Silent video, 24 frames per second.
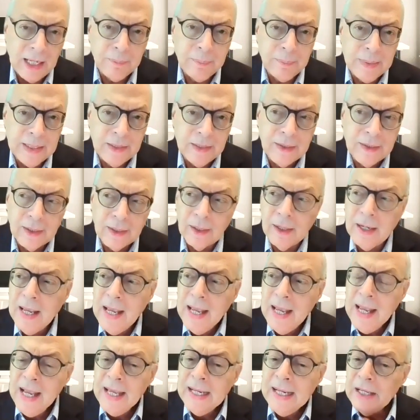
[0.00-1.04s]
be there.
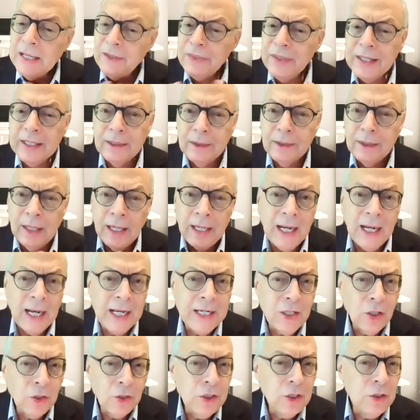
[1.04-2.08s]
And I think, I
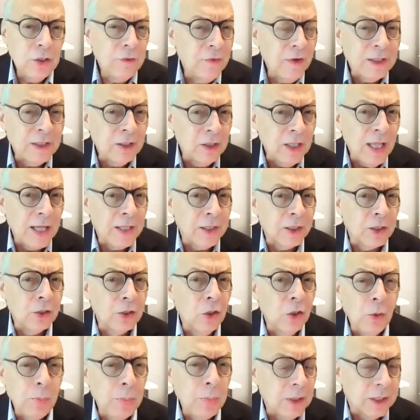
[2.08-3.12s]
know you've had a lot of
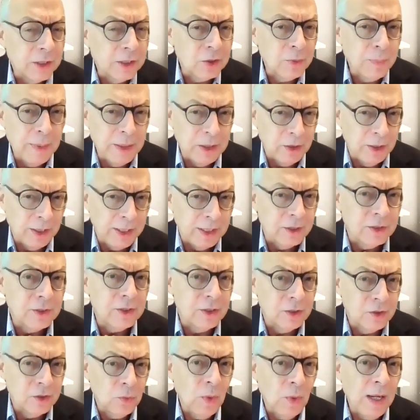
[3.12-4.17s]
global experience
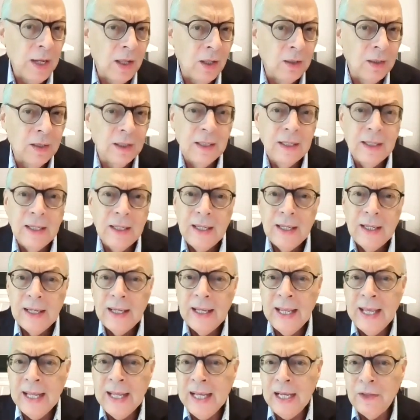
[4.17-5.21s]
as well.
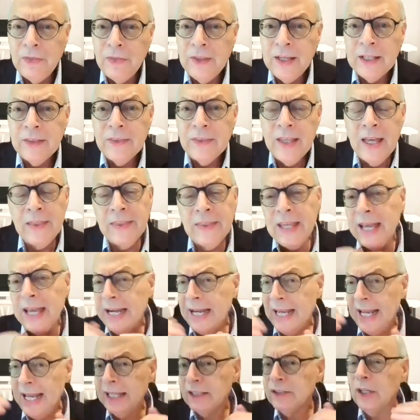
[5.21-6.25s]
And I think then that
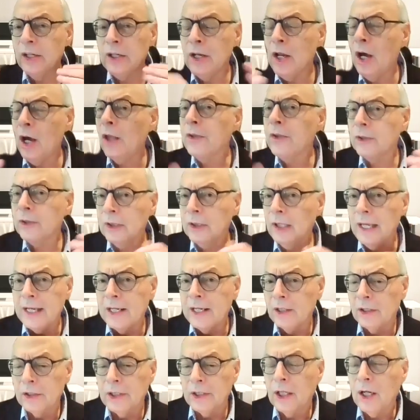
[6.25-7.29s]
adds another
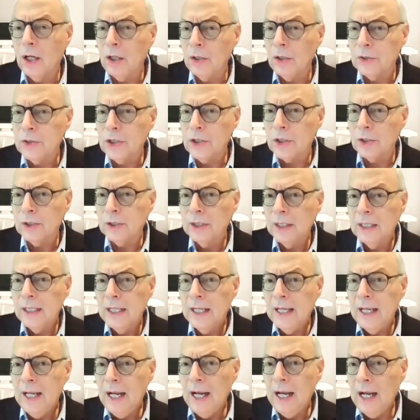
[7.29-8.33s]
layer to culture
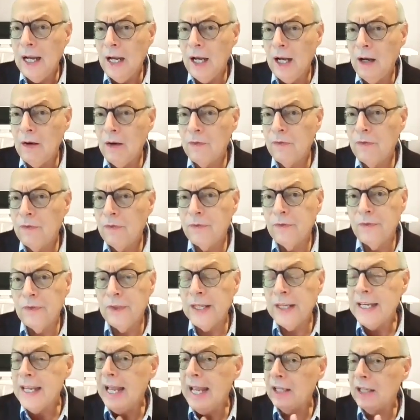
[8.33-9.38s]
of the
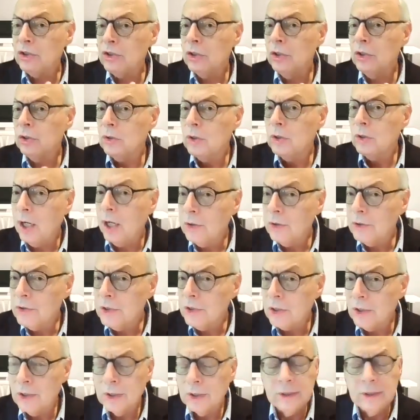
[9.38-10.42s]
national
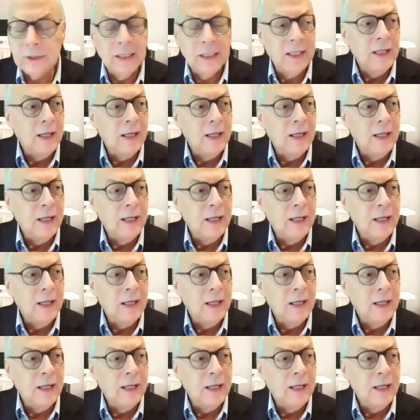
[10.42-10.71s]
culture,